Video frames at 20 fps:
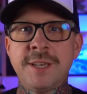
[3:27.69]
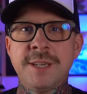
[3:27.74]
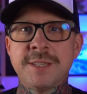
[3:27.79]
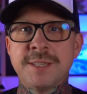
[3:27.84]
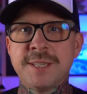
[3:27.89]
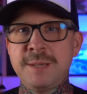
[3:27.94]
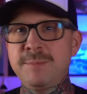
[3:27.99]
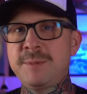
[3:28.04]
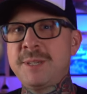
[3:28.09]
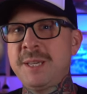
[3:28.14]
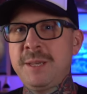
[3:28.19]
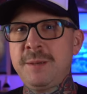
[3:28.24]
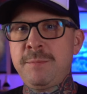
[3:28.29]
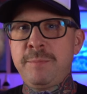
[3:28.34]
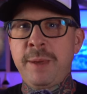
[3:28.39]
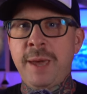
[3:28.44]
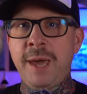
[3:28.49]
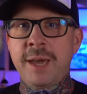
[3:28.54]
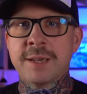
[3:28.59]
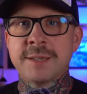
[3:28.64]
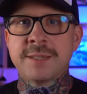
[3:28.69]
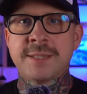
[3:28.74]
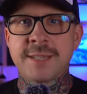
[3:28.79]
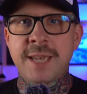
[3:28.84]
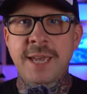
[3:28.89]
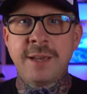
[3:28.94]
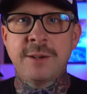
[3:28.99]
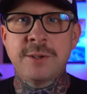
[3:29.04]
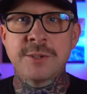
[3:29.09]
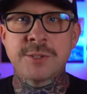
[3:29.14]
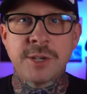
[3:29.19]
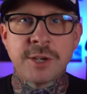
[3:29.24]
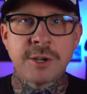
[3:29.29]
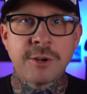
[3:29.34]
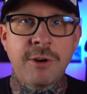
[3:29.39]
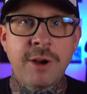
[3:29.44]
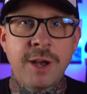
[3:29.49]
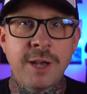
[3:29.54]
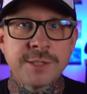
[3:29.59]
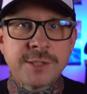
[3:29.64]
seem to impact sales
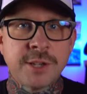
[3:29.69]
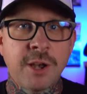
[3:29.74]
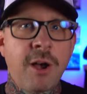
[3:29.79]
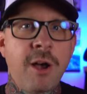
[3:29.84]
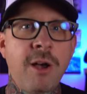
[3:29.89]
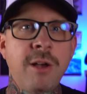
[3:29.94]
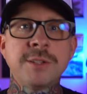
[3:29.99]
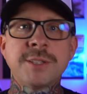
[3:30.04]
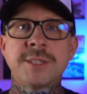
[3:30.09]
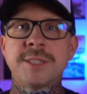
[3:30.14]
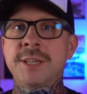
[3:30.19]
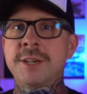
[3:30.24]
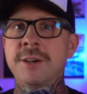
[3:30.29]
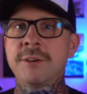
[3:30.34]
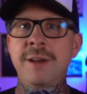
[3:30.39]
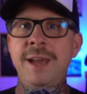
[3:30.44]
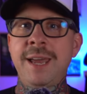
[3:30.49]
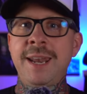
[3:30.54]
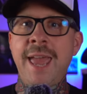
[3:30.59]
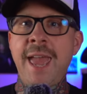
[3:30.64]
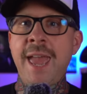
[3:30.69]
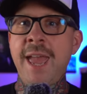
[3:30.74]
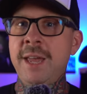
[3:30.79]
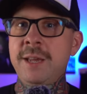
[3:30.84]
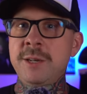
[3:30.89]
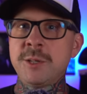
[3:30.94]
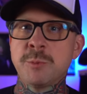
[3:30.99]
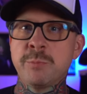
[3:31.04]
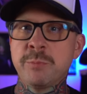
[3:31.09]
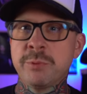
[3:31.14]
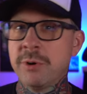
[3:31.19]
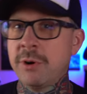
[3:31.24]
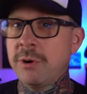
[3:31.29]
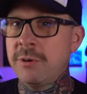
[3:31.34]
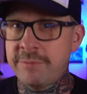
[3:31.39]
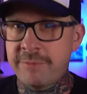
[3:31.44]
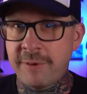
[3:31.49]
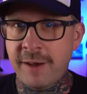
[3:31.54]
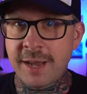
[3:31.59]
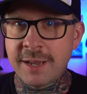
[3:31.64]
across all cigarette age
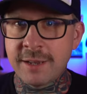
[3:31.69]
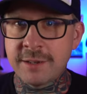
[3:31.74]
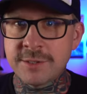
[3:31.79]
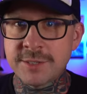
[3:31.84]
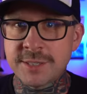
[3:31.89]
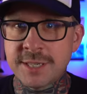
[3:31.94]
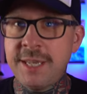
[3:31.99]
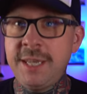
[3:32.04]
profiles,